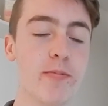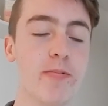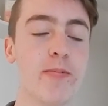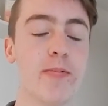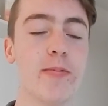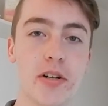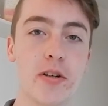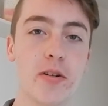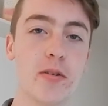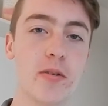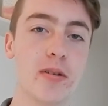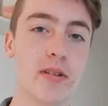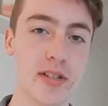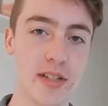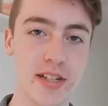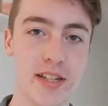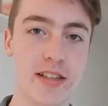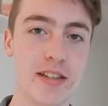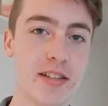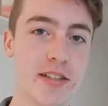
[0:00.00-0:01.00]
So,
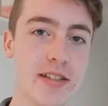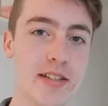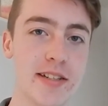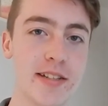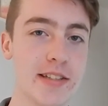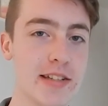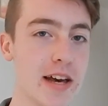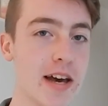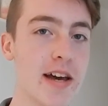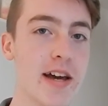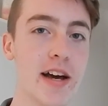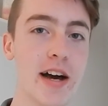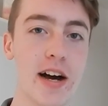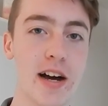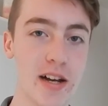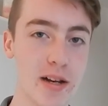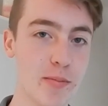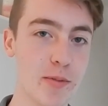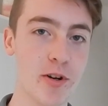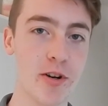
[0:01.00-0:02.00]
needless to say,
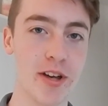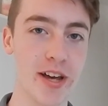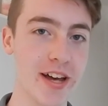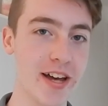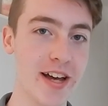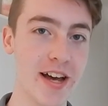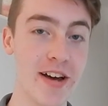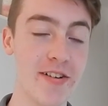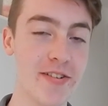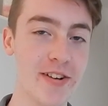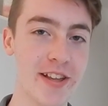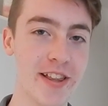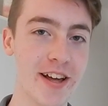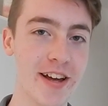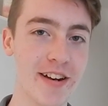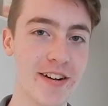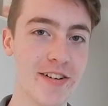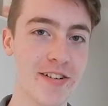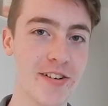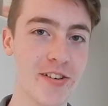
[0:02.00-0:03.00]
I am okay after
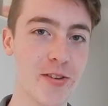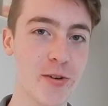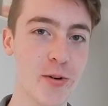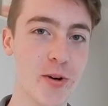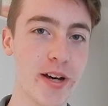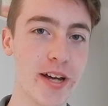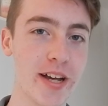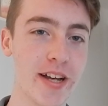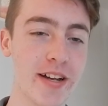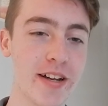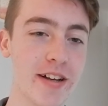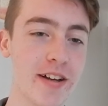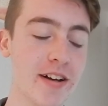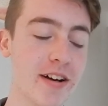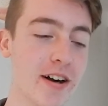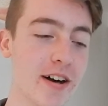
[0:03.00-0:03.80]
that earthquake.